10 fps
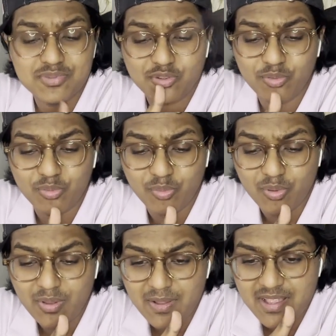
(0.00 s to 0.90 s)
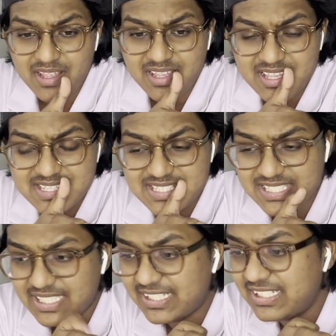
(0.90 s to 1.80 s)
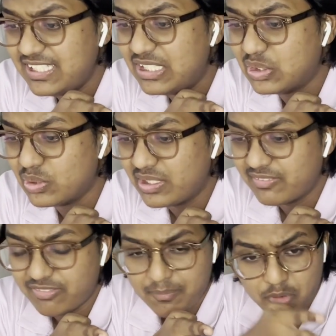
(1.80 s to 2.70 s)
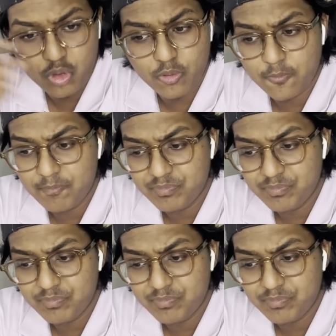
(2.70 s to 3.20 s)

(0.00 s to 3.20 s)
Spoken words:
So suddenly going from home